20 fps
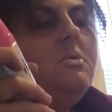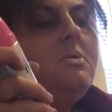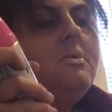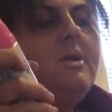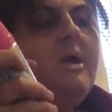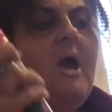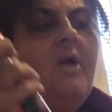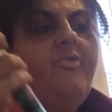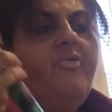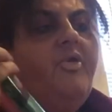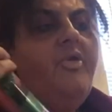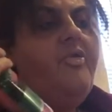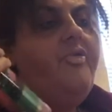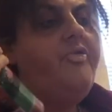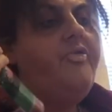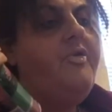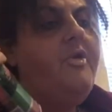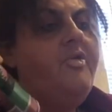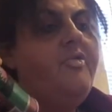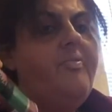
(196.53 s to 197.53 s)
God, these
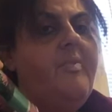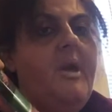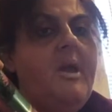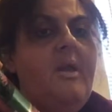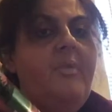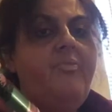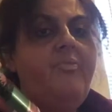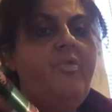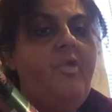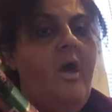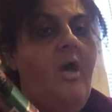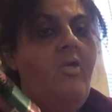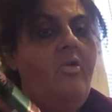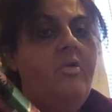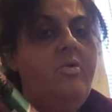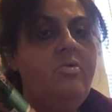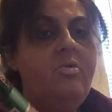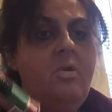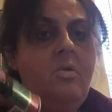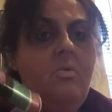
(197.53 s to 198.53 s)
things, man, I'm
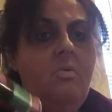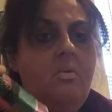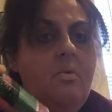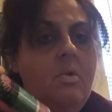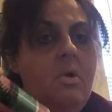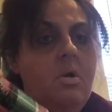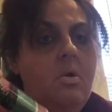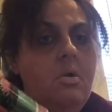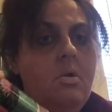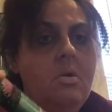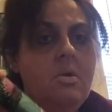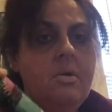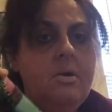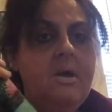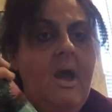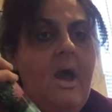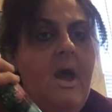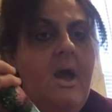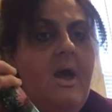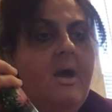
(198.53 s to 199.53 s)
telling you.
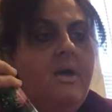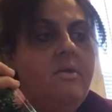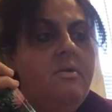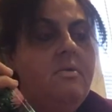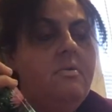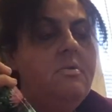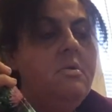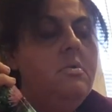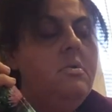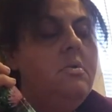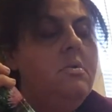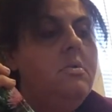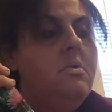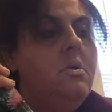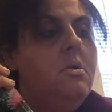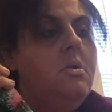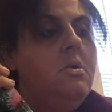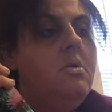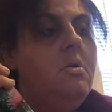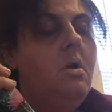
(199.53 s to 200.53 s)
God.
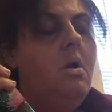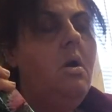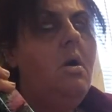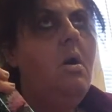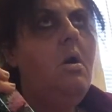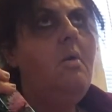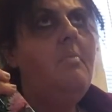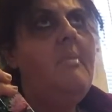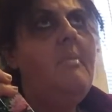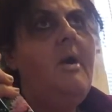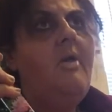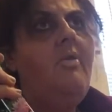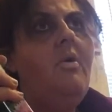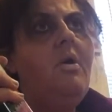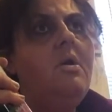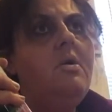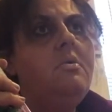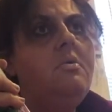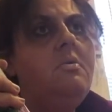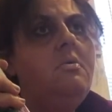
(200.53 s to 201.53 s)
Oh, my
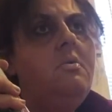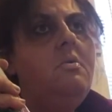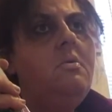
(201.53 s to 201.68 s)
Lord.